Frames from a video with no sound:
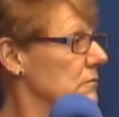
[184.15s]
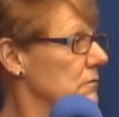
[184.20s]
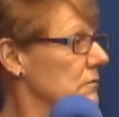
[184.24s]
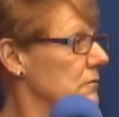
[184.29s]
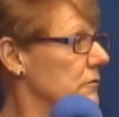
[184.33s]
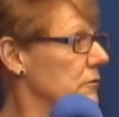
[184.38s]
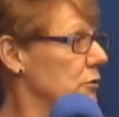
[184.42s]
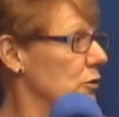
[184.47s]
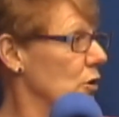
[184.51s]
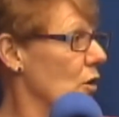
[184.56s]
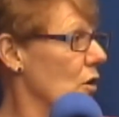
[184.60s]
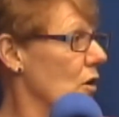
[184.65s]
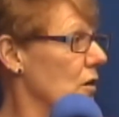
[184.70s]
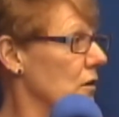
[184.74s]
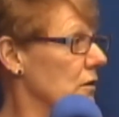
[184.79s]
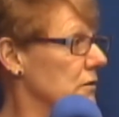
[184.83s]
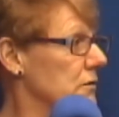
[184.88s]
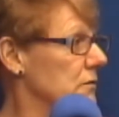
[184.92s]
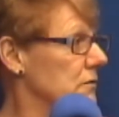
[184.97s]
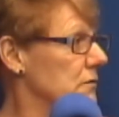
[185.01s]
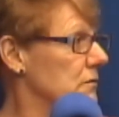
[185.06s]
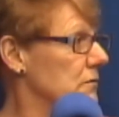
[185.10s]
for
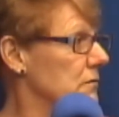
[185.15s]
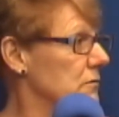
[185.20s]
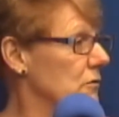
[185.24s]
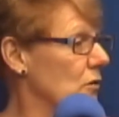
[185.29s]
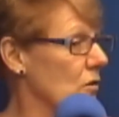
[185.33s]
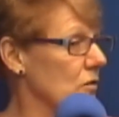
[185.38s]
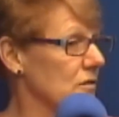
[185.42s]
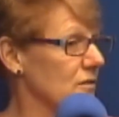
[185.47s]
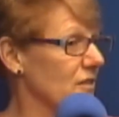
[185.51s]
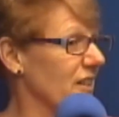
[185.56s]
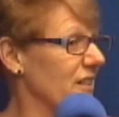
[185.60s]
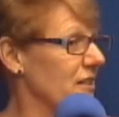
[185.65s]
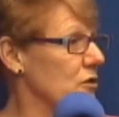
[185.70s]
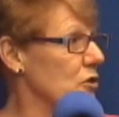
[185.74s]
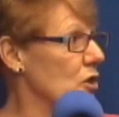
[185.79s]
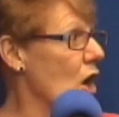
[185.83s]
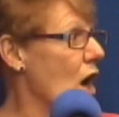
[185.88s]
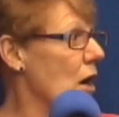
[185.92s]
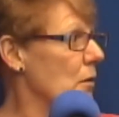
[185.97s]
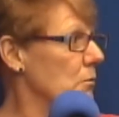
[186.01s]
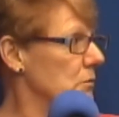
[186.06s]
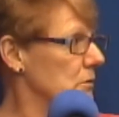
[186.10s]
dogs. Dogs like
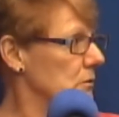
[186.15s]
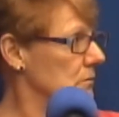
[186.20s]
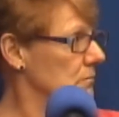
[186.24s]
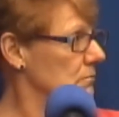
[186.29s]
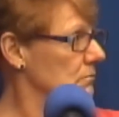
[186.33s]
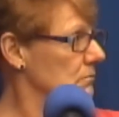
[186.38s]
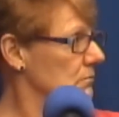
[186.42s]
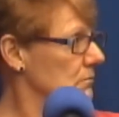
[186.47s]
jobs.